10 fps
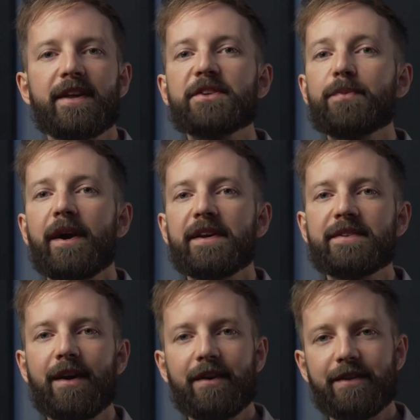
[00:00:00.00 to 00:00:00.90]
that's where I
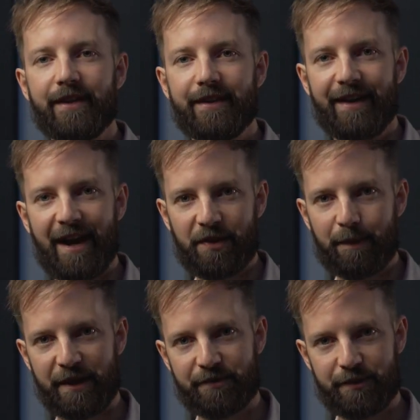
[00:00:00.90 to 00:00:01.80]
started and had the
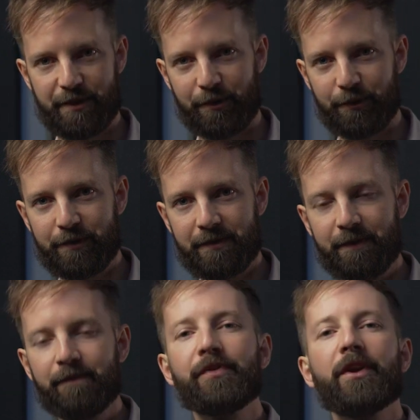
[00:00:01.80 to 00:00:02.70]
best results.
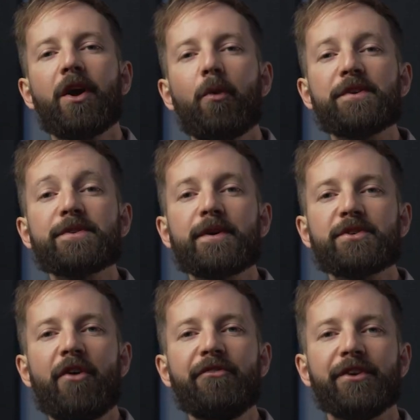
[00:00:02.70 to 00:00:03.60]
Once I was
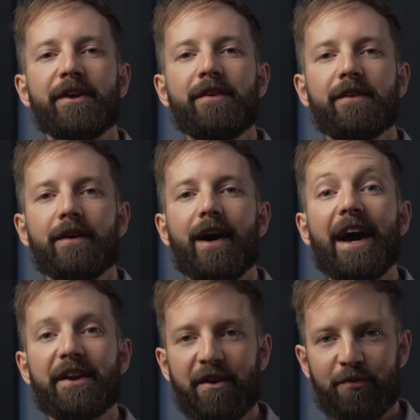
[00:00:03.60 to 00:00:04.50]
confident that I
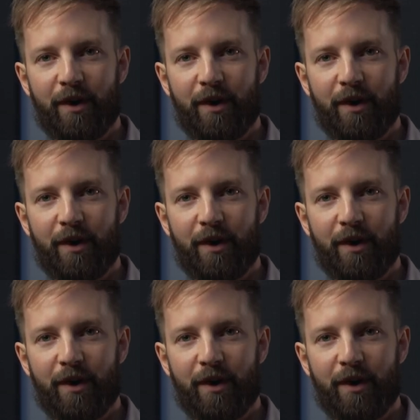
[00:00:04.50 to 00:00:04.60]
had enough